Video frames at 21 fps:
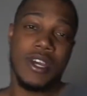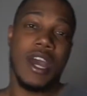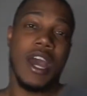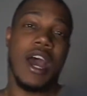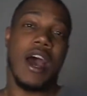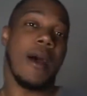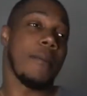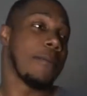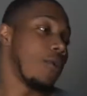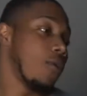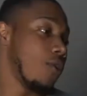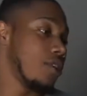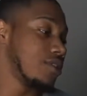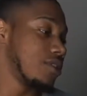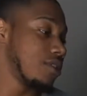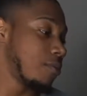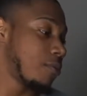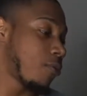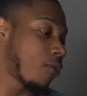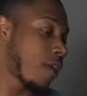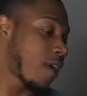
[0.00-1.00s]
I'm going
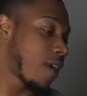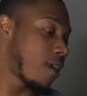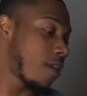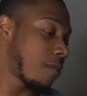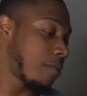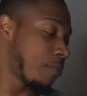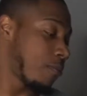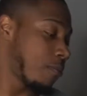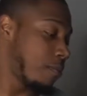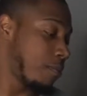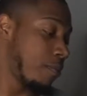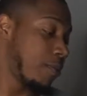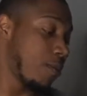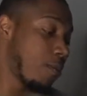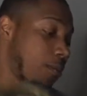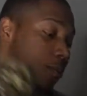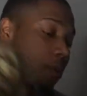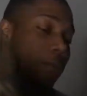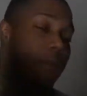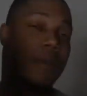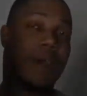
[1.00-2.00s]
to meal
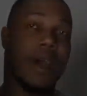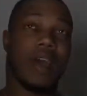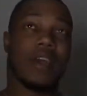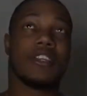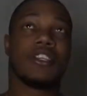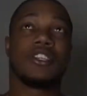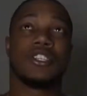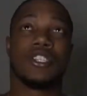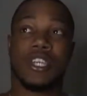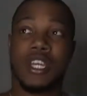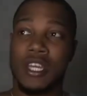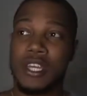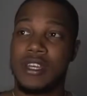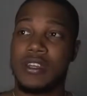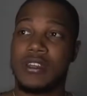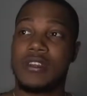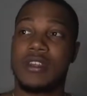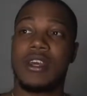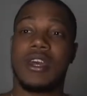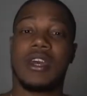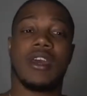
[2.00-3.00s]
prep my
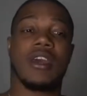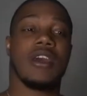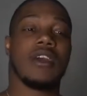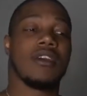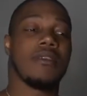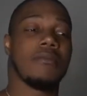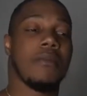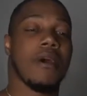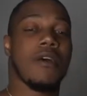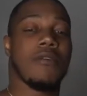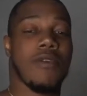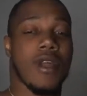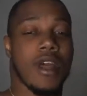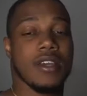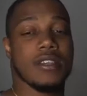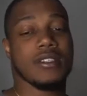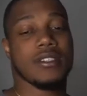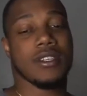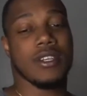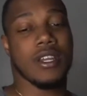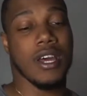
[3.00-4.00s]
chicken and my
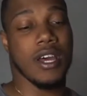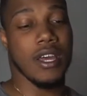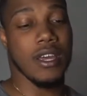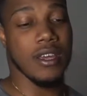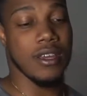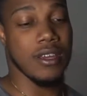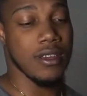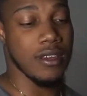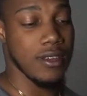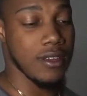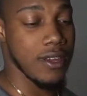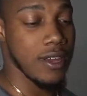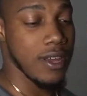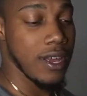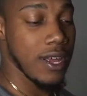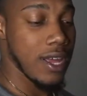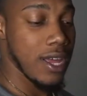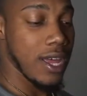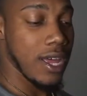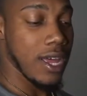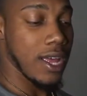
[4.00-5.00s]
rice tonight,
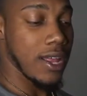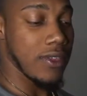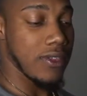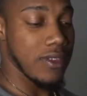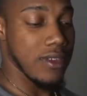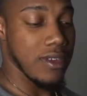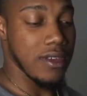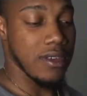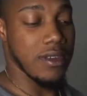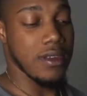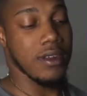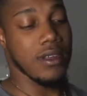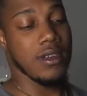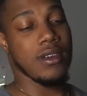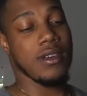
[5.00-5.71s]
and then